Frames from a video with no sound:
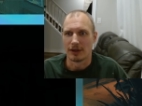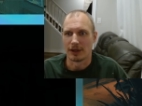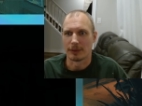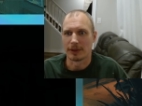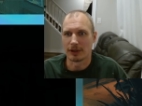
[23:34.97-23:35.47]

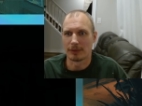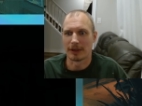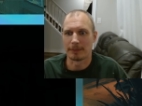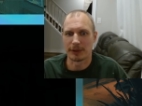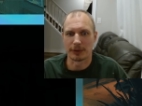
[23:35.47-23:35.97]
There we go.
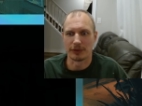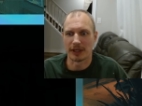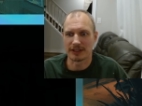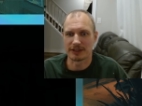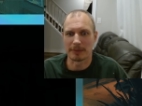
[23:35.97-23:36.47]
My Imperial Knight's